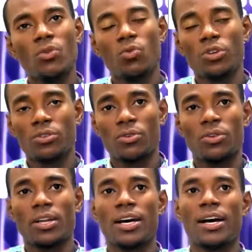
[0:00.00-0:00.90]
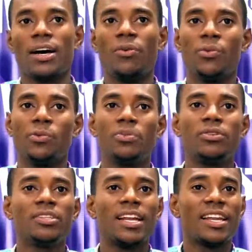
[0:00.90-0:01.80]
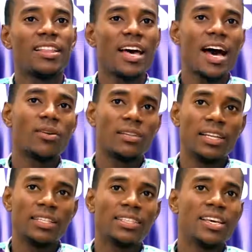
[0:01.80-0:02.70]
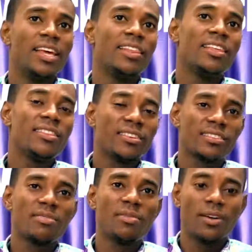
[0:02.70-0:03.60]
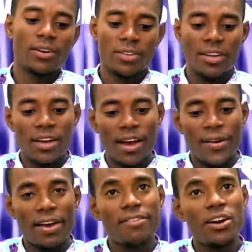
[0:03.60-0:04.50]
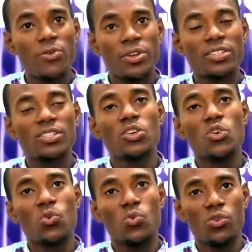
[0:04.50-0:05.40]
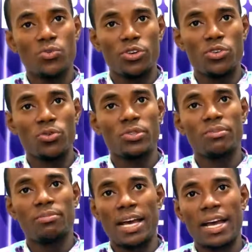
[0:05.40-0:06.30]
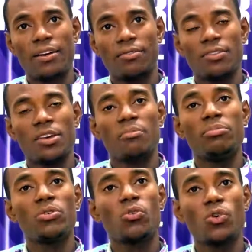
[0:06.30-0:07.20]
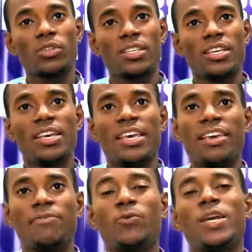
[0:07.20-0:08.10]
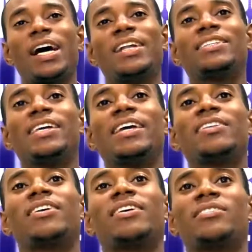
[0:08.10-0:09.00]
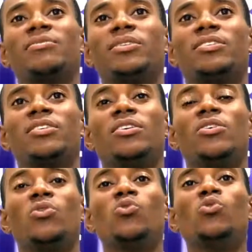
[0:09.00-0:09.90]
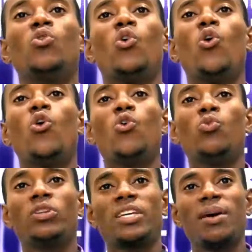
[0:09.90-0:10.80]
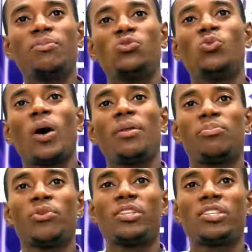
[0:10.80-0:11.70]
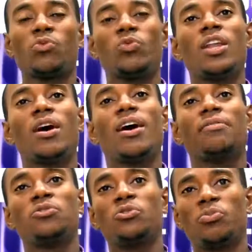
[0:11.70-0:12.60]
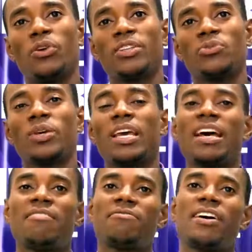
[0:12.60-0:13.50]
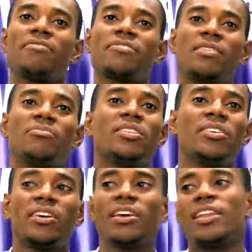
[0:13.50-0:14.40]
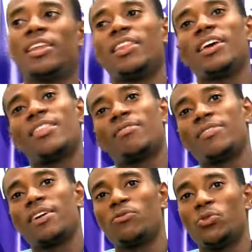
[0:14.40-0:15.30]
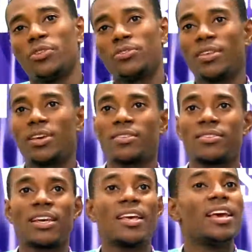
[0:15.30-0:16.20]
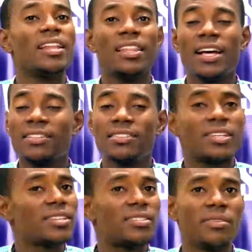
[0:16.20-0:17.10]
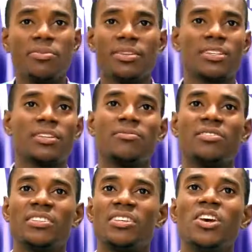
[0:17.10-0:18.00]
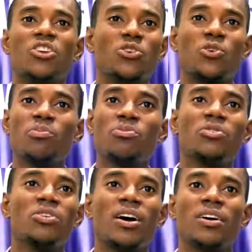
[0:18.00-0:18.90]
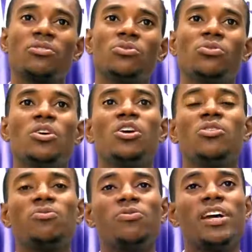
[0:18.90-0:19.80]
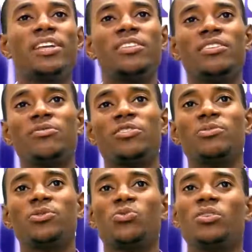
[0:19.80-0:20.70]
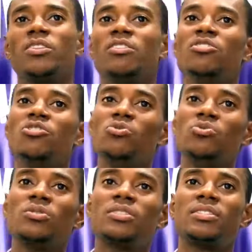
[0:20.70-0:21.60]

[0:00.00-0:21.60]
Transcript: we're building another outlet, then this time around arrival rate would reduce by half, because if we had 10 customers who all would come to 1 point, if we now have 2 points, we can have 5 coming here and then the other 5 going to the other side. That's just the basic difference. You compute your R2, you find the difference between the new